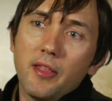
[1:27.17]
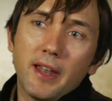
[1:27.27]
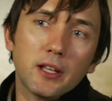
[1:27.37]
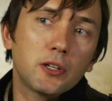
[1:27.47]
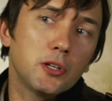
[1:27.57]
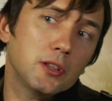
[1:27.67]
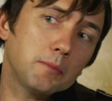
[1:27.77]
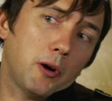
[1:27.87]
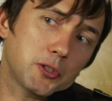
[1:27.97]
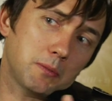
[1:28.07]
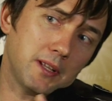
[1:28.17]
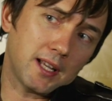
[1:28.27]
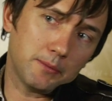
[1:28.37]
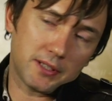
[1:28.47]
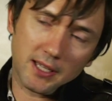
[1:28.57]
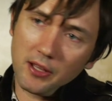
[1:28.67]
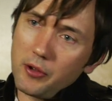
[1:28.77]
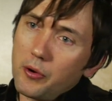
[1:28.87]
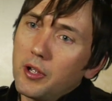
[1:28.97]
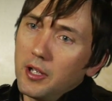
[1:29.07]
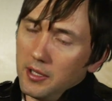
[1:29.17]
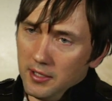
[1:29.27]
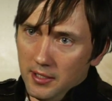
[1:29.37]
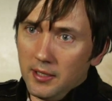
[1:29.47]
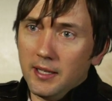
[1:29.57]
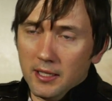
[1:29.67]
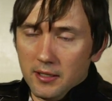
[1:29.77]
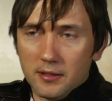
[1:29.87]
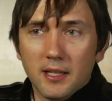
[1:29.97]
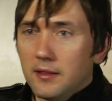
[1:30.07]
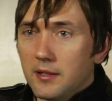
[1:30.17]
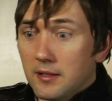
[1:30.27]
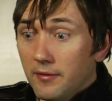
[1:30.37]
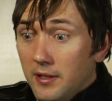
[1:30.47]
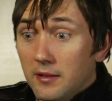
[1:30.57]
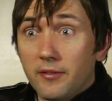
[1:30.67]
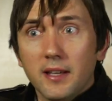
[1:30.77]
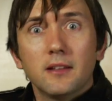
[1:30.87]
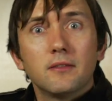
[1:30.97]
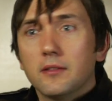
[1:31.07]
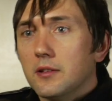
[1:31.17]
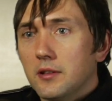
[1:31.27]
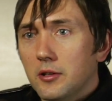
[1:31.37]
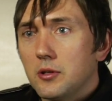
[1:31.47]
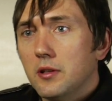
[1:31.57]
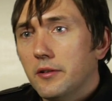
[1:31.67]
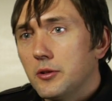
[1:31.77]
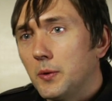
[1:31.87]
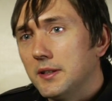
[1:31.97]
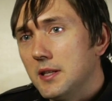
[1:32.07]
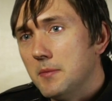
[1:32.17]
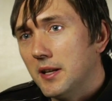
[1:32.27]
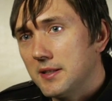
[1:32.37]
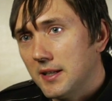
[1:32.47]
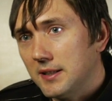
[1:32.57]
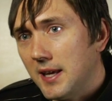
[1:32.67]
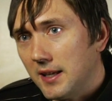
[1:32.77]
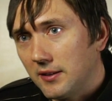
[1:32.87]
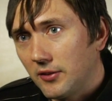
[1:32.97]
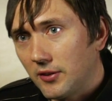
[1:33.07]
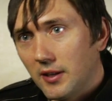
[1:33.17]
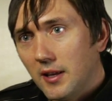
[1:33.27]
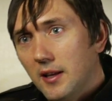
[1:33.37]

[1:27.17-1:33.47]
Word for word: that it couldn't possibly come together in, in, the, in, in the, the twenty minutes that it takes,